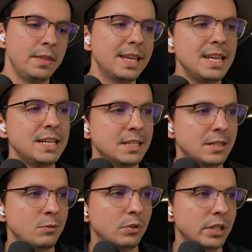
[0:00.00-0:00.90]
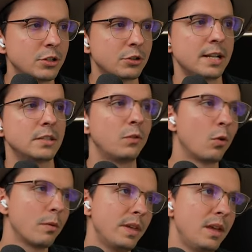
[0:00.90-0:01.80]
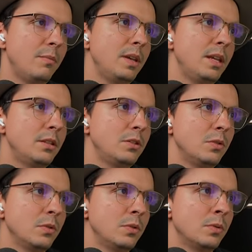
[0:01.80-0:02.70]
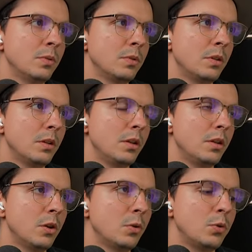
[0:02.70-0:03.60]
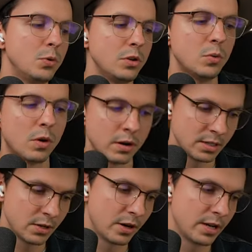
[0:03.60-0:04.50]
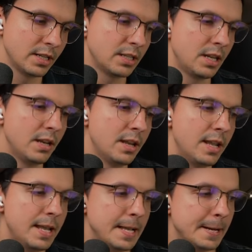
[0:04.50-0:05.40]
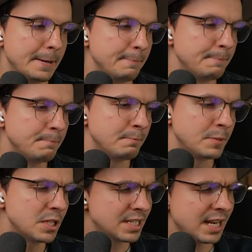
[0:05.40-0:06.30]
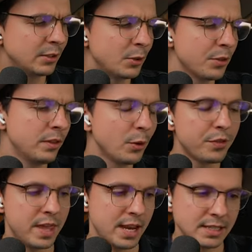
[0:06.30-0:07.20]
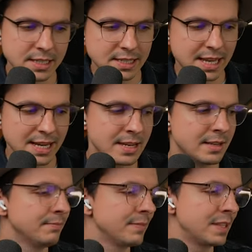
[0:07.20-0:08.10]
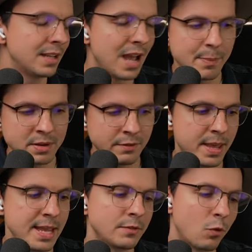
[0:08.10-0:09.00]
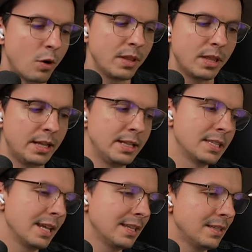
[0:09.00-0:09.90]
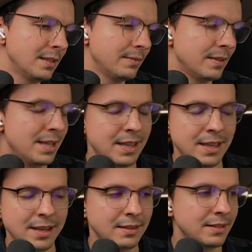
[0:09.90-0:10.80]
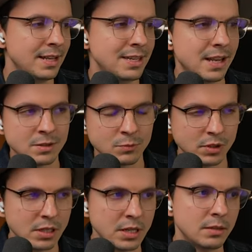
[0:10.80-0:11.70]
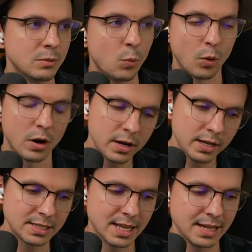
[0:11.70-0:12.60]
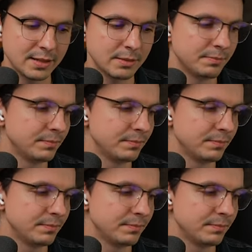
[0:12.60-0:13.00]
the key is to really transform them into, you know, who you are as an artist, and just take little things, just like the copy and paste formula. It's like, it doesn't really work. It's like